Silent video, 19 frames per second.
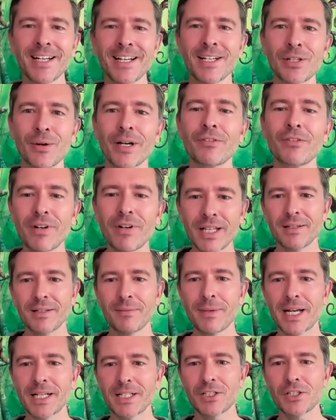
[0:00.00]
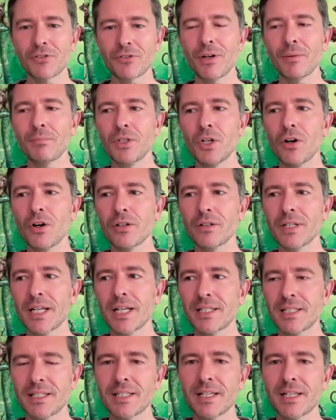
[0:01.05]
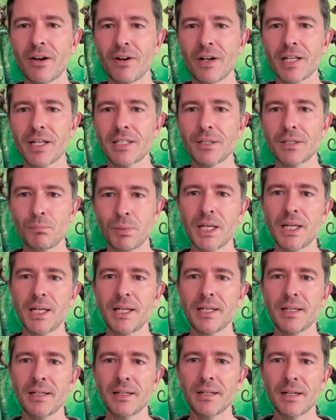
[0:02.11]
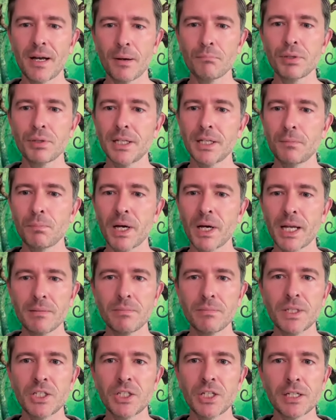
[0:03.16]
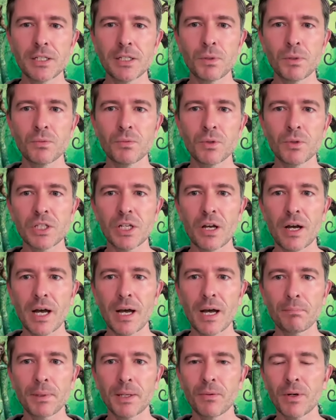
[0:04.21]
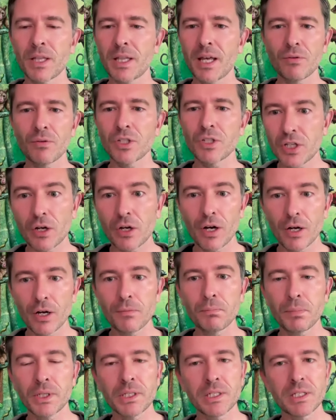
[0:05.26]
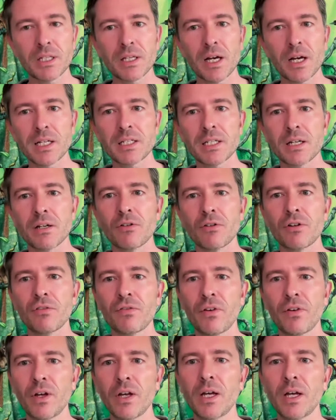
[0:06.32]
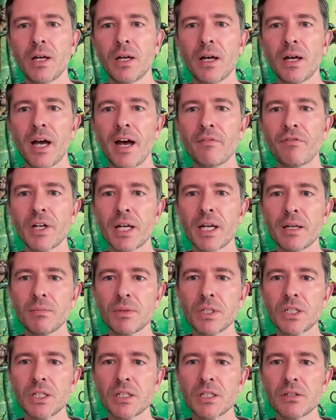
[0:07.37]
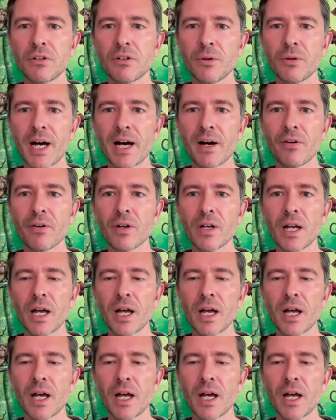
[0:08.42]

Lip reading: So I'd written the manuscript, not necessarily to be accompanied by images, but was so happy when they were so open to the idea of having images throughout.